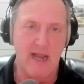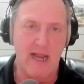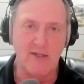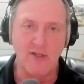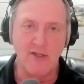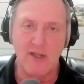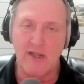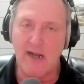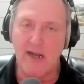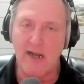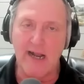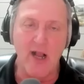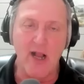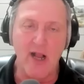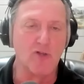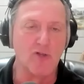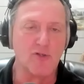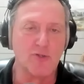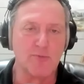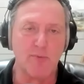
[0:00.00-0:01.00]
And I
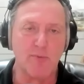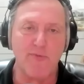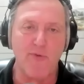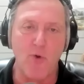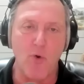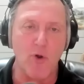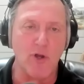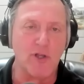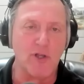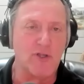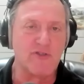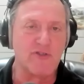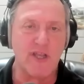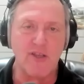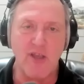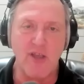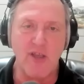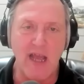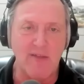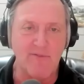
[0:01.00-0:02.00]
called you before and you
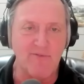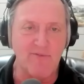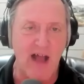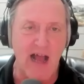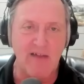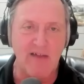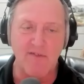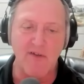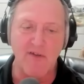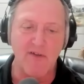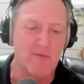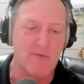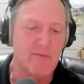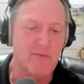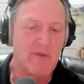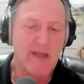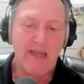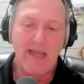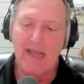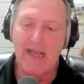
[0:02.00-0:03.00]
said you had 5 of
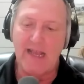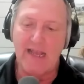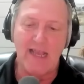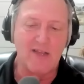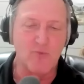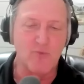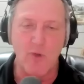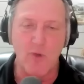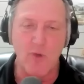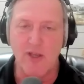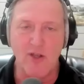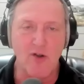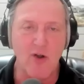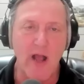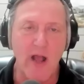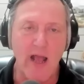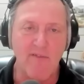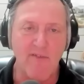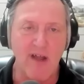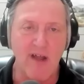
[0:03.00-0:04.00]
them, and guess what? You
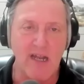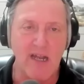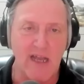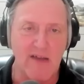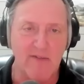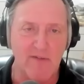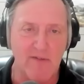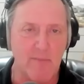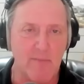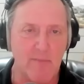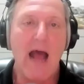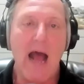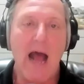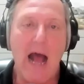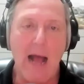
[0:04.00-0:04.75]
don't have any of them.